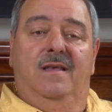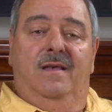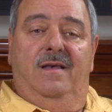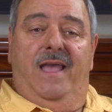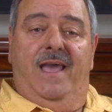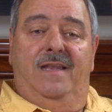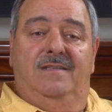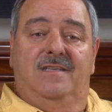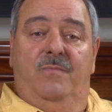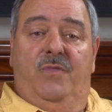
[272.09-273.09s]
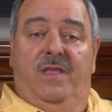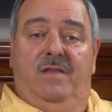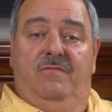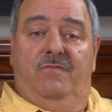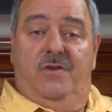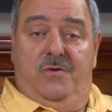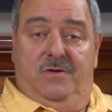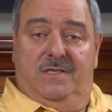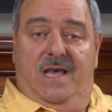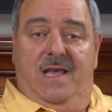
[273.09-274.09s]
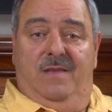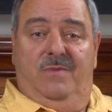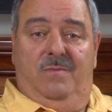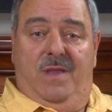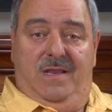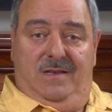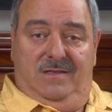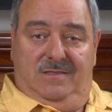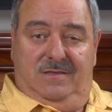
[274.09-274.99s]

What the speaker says: add something in for your time and maintenance